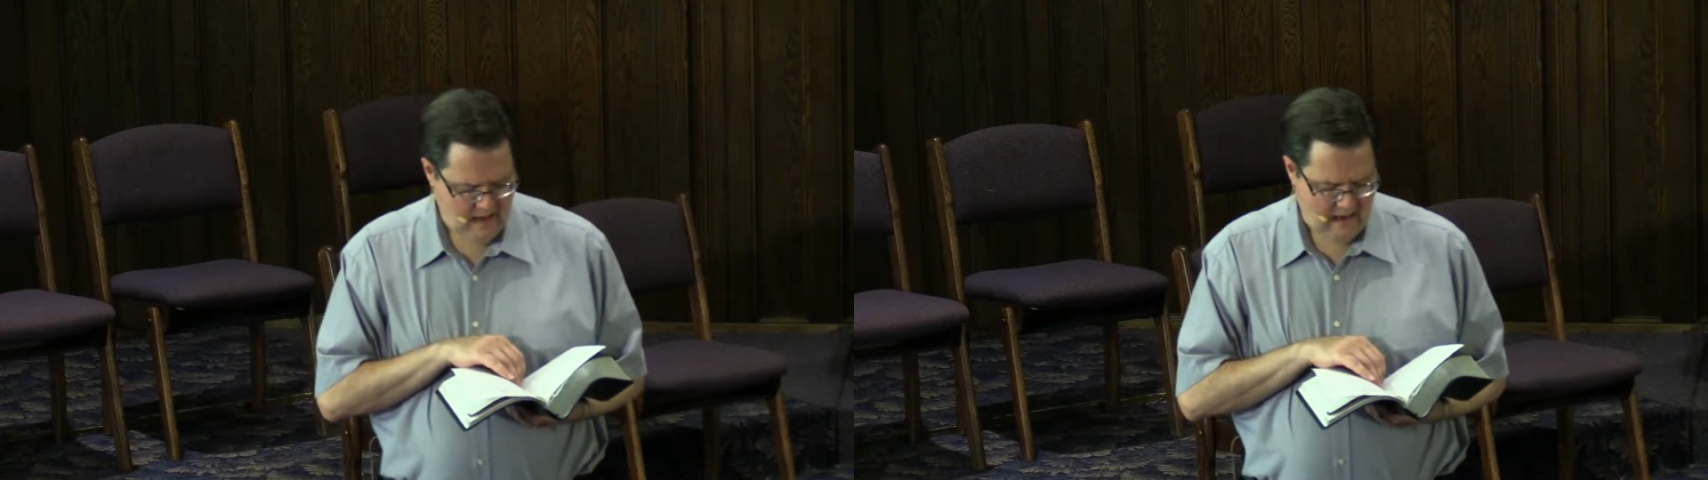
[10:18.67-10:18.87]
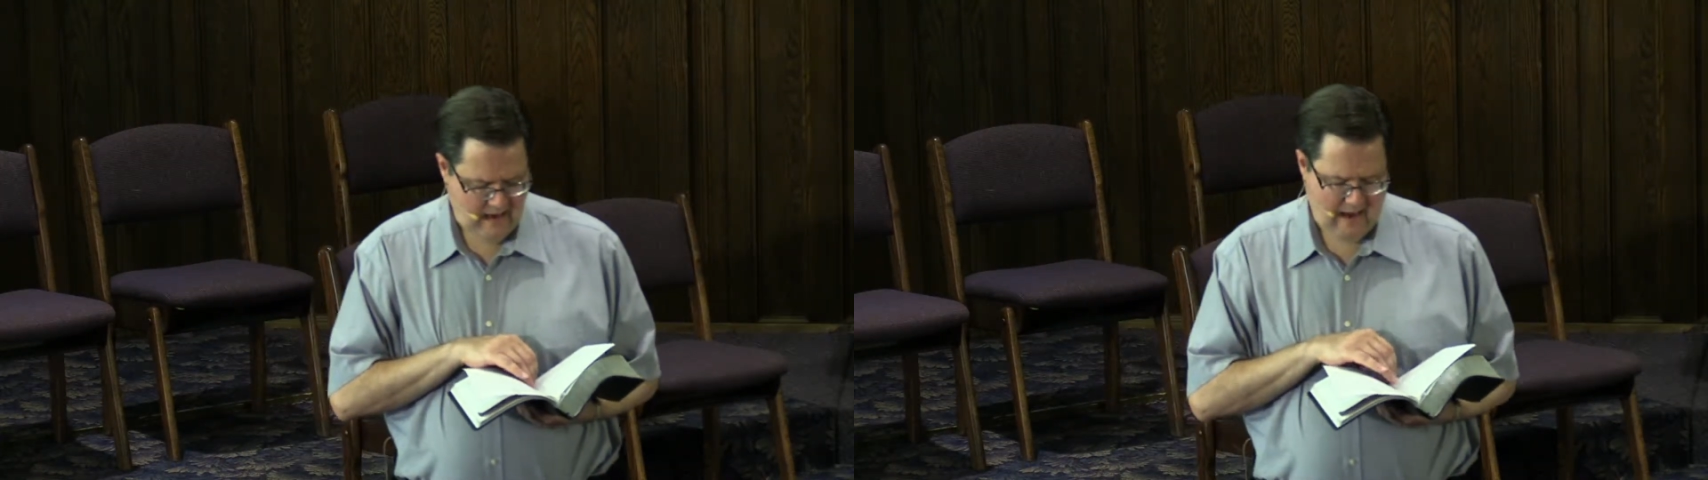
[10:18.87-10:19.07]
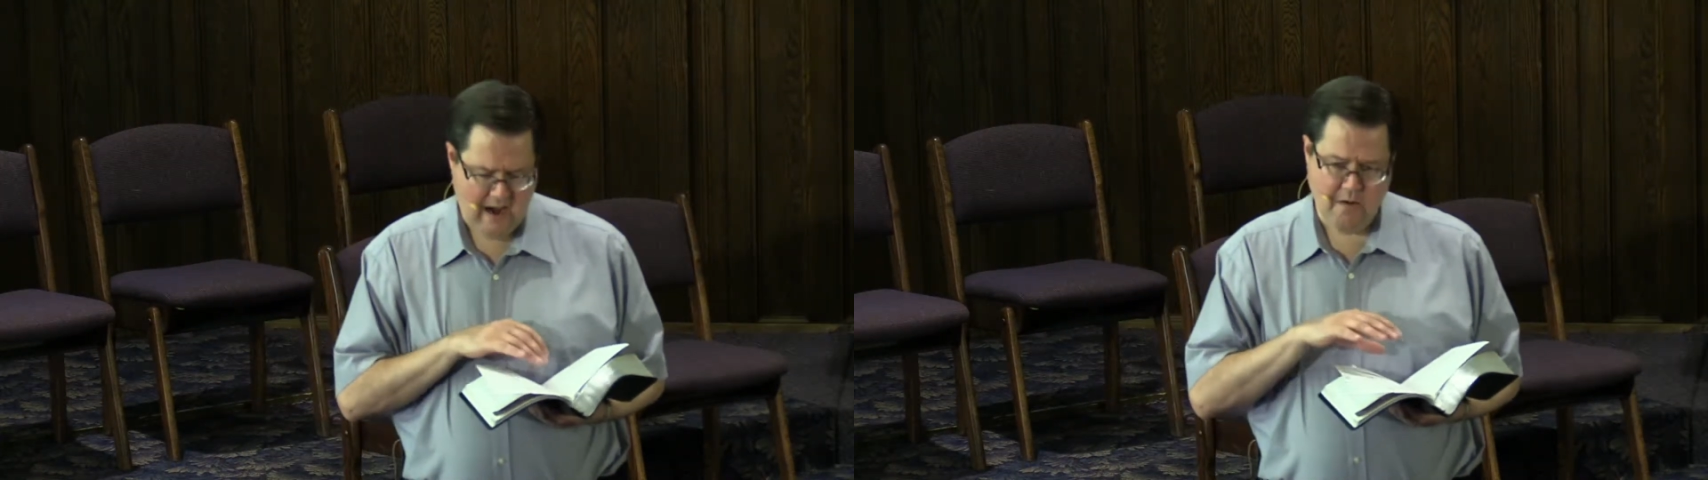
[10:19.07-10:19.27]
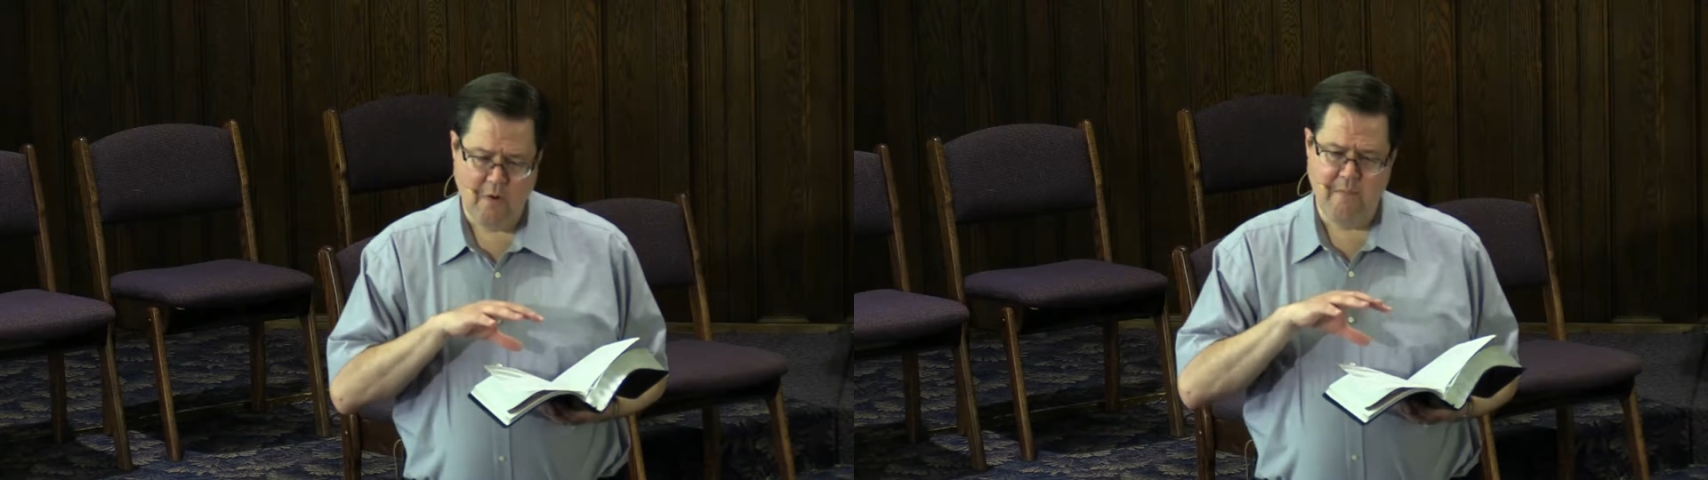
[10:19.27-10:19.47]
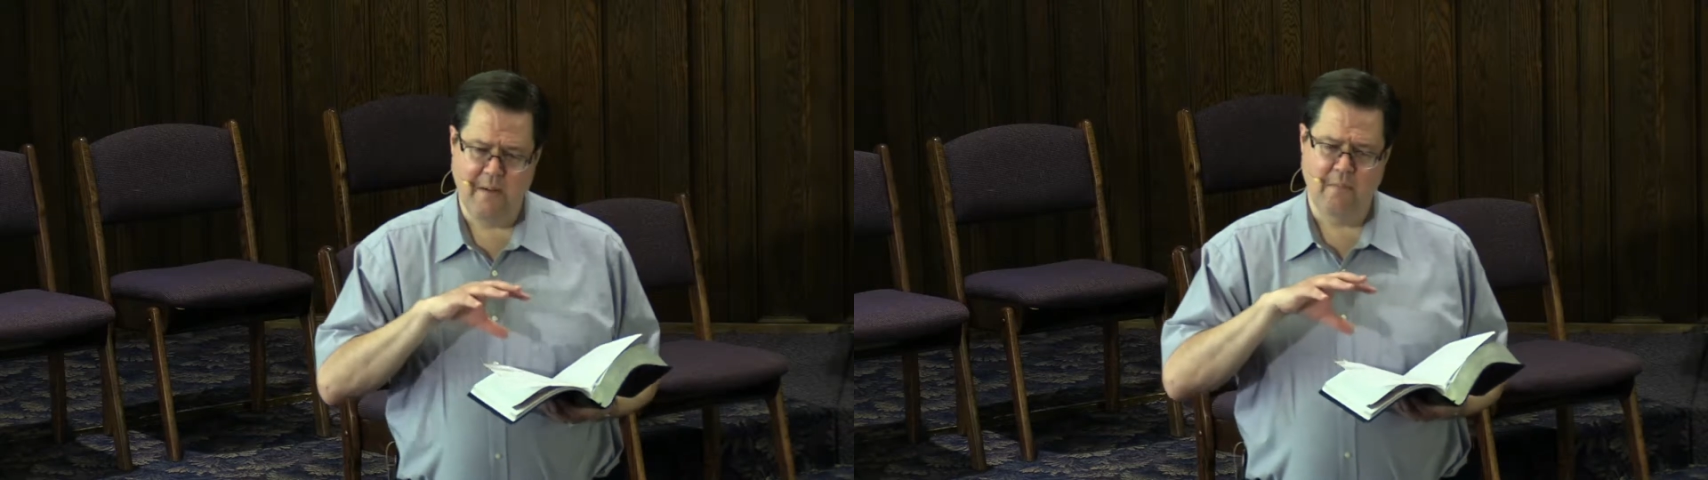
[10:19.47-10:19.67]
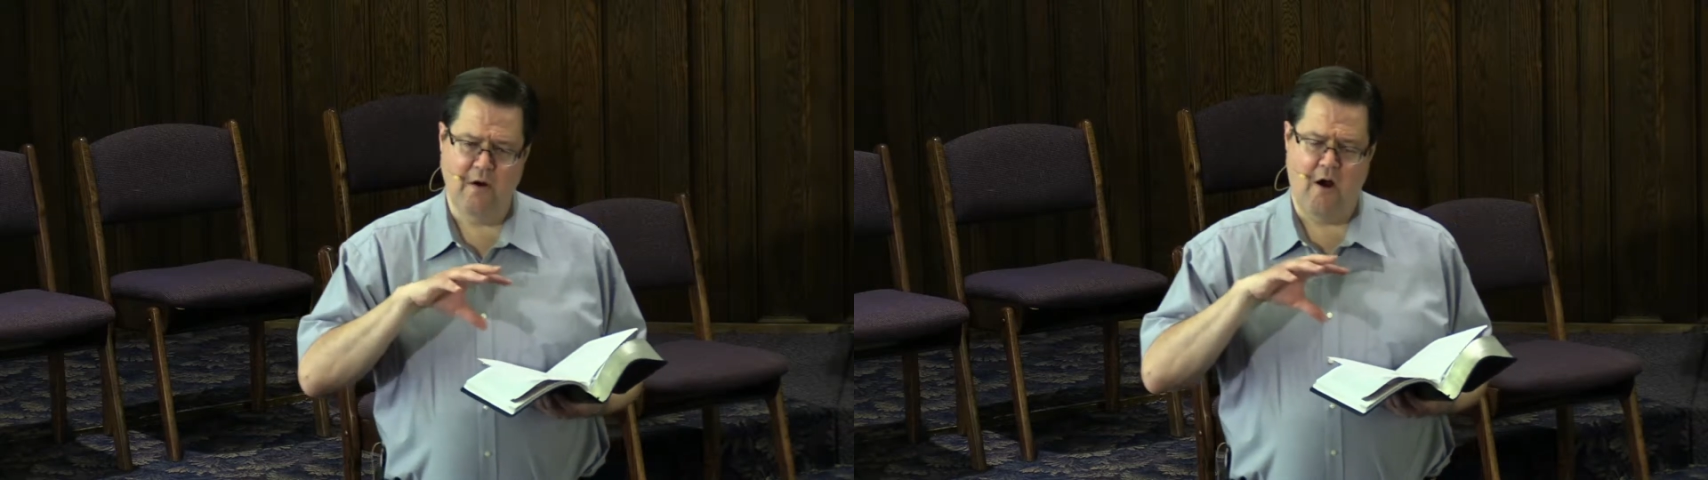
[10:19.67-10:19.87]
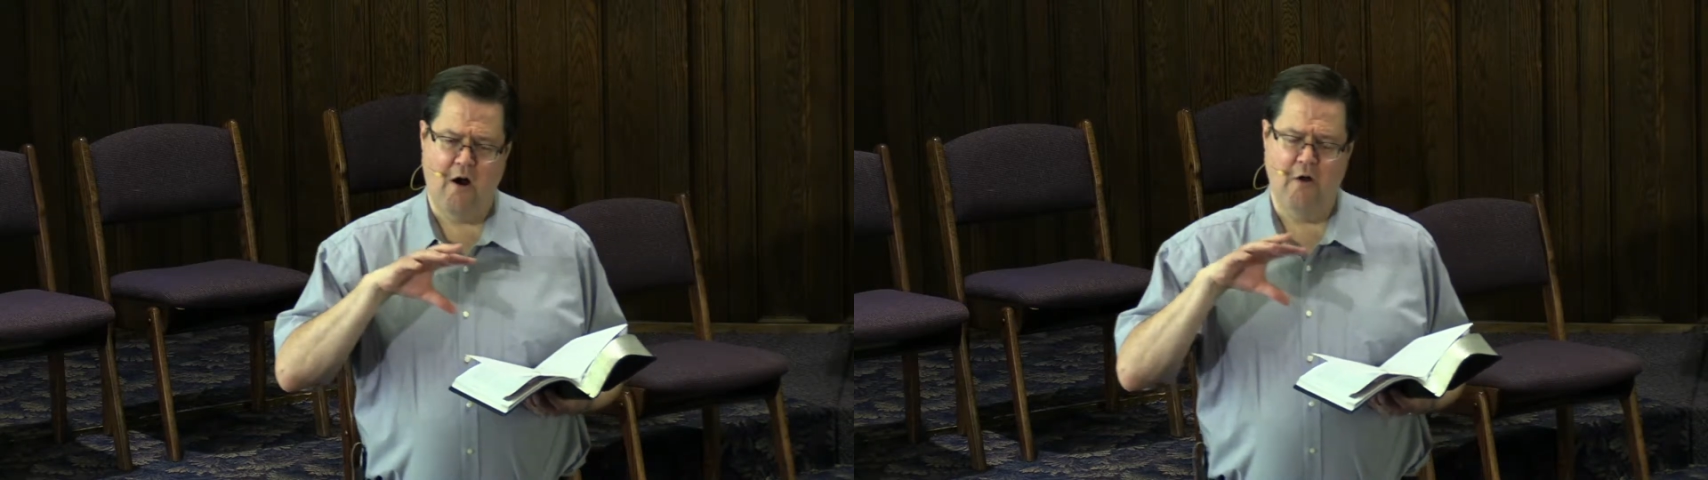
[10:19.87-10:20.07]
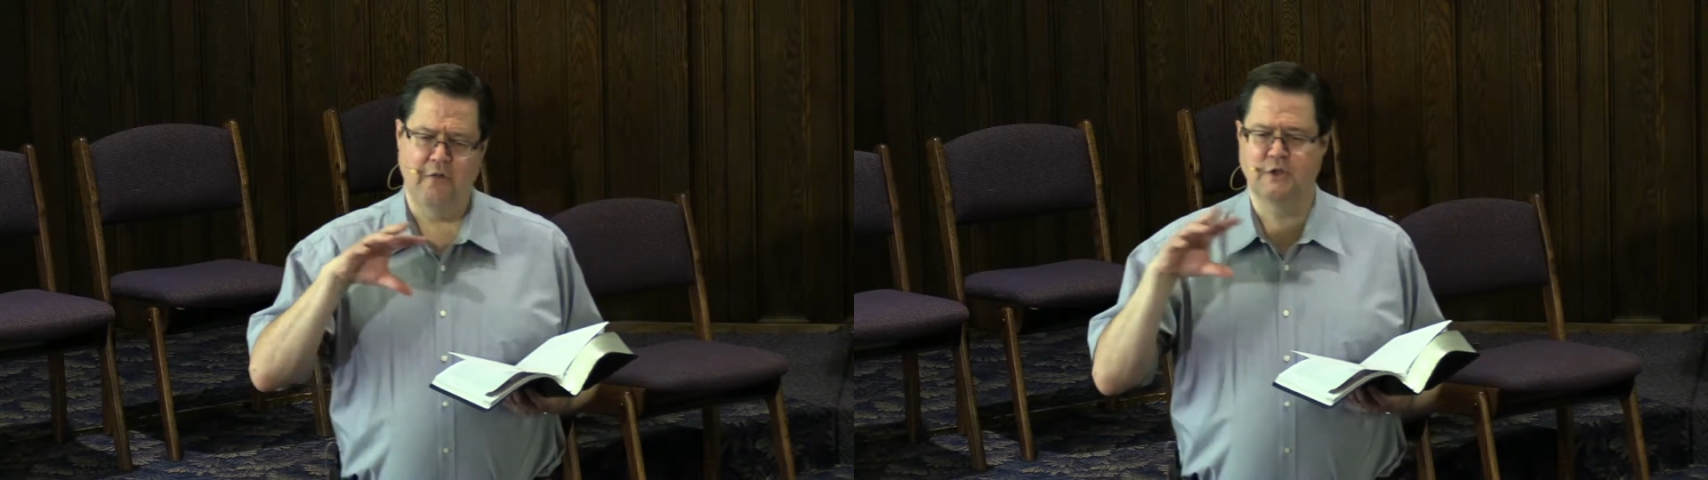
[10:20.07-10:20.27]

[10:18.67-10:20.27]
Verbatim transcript: I remember all the